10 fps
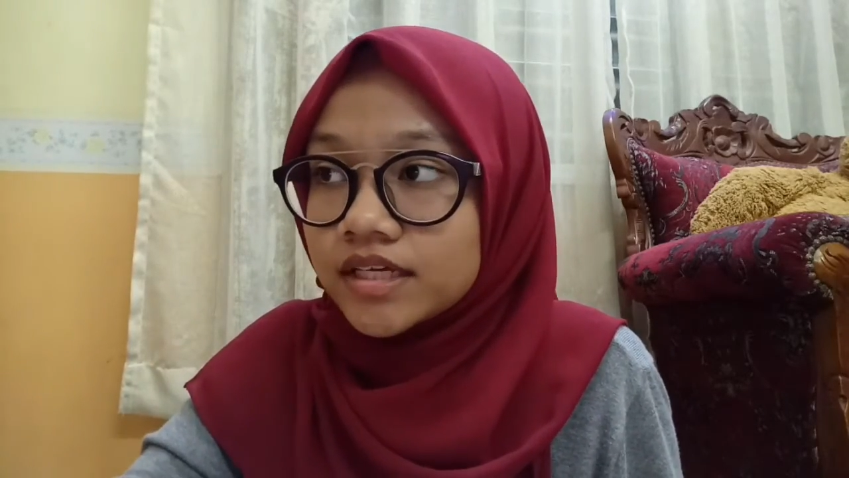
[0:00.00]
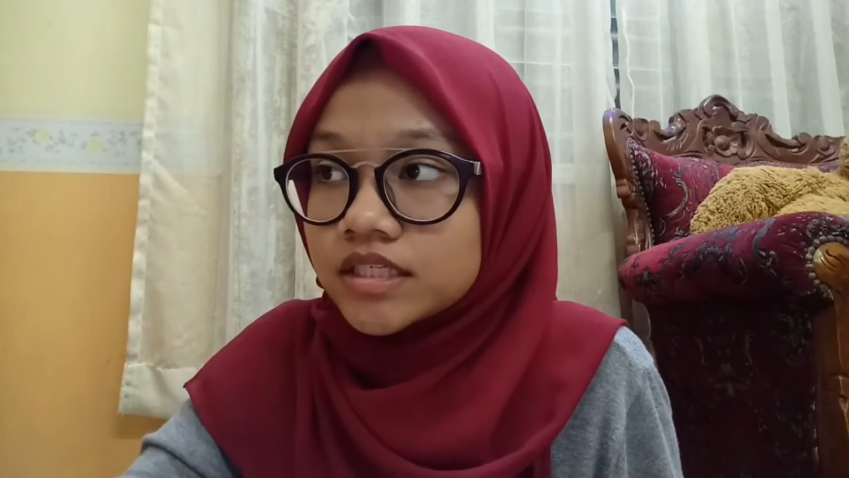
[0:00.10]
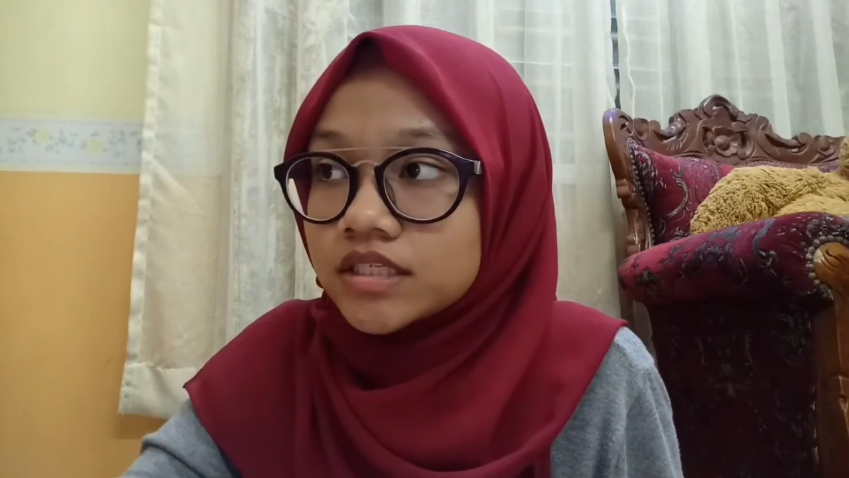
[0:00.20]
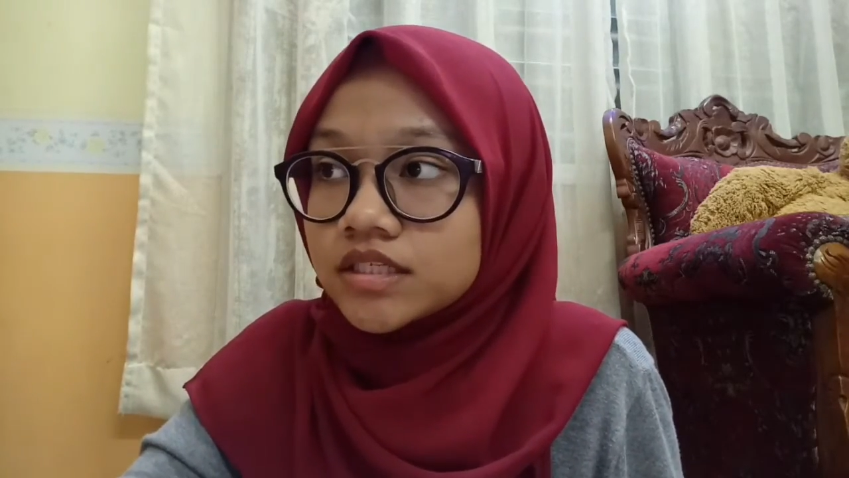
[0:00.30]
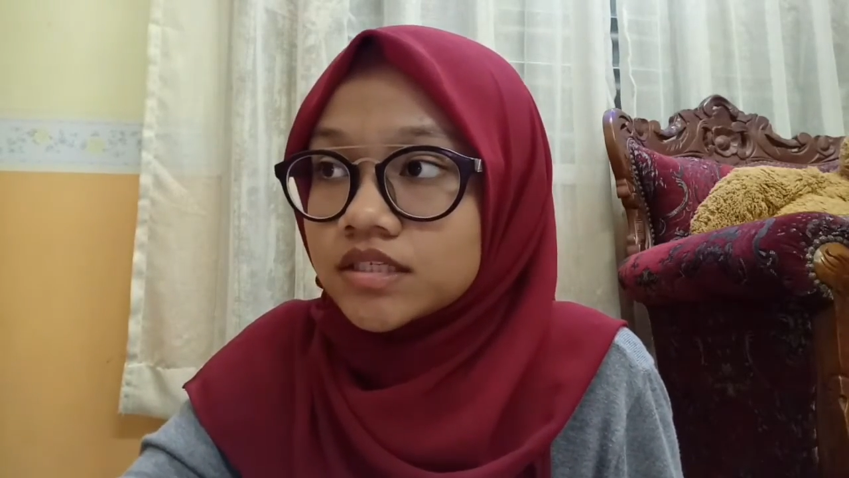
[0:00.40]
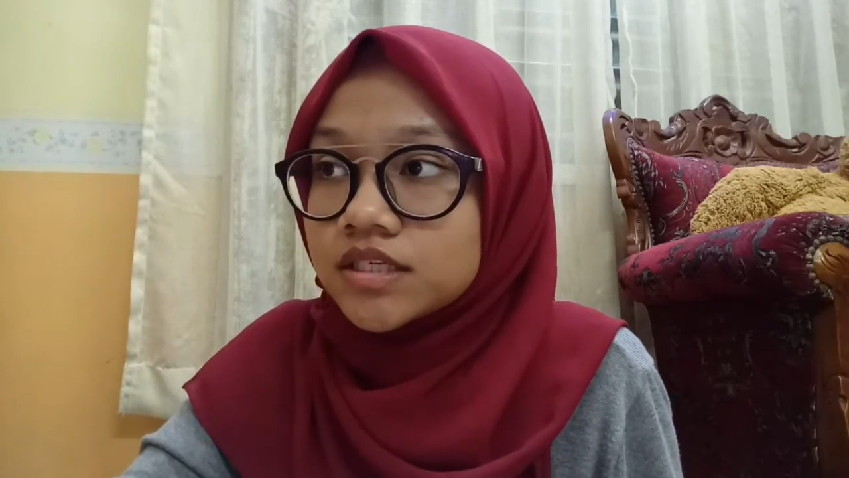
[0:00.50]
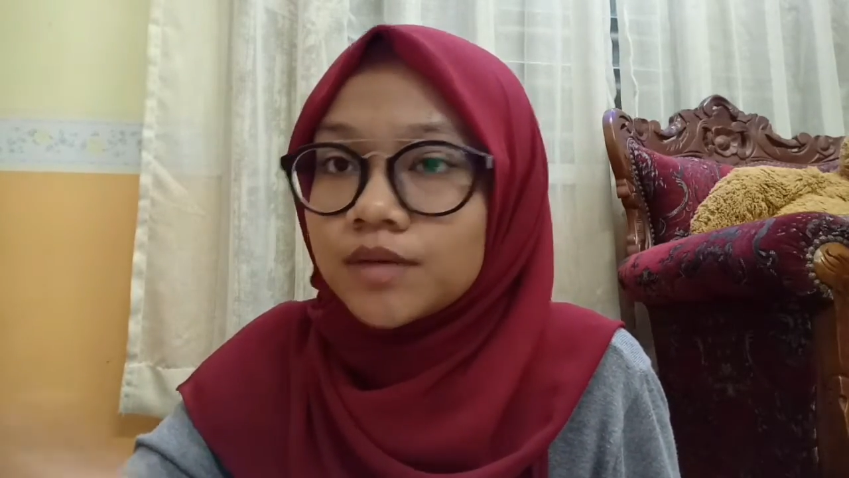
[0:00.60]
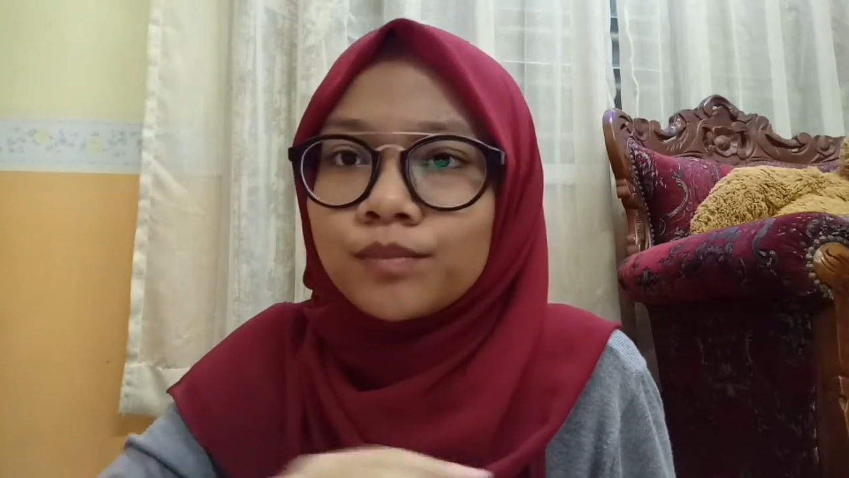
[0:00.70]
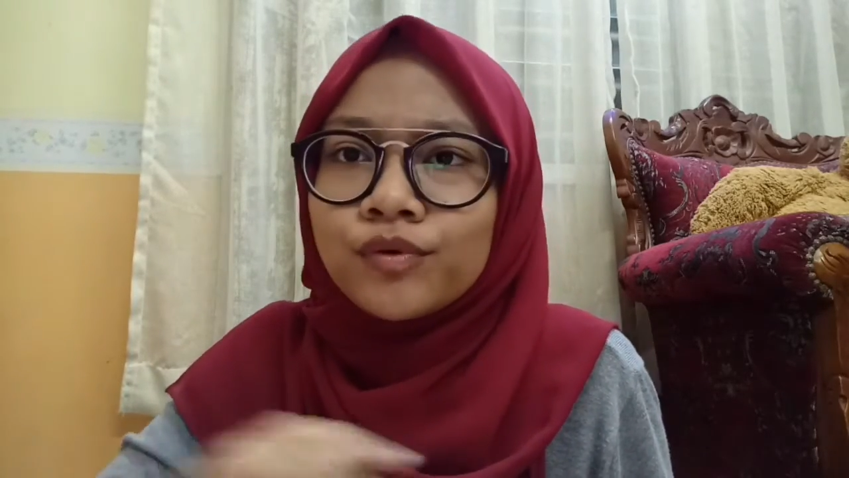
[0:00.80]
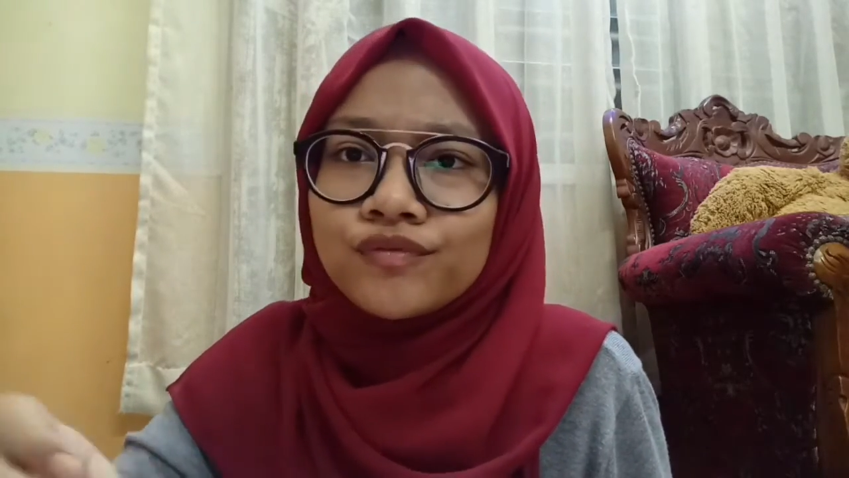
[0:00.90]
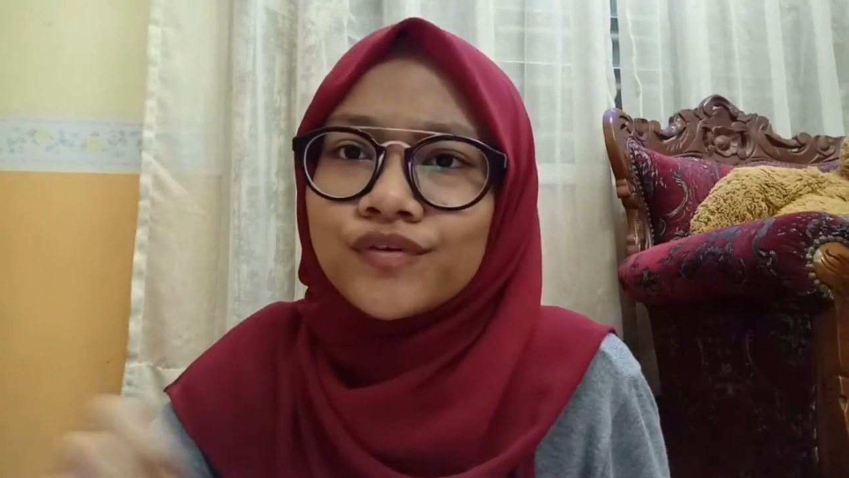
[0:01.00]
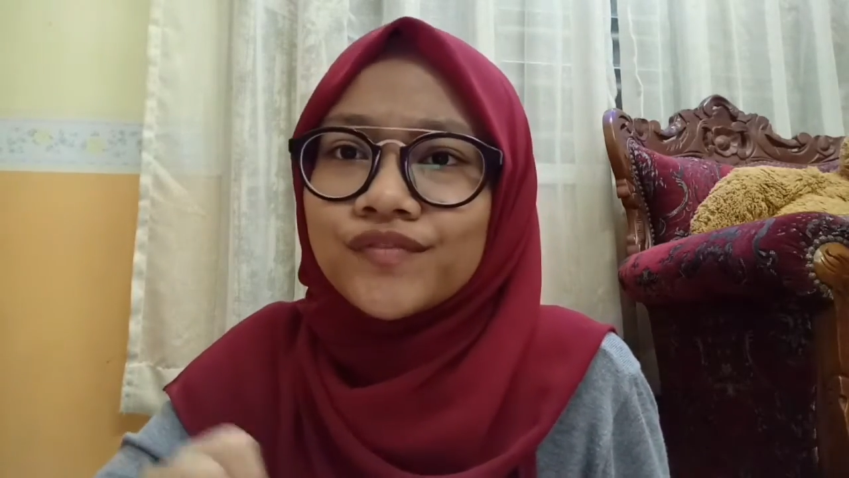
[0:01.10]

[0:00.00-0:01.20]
like set both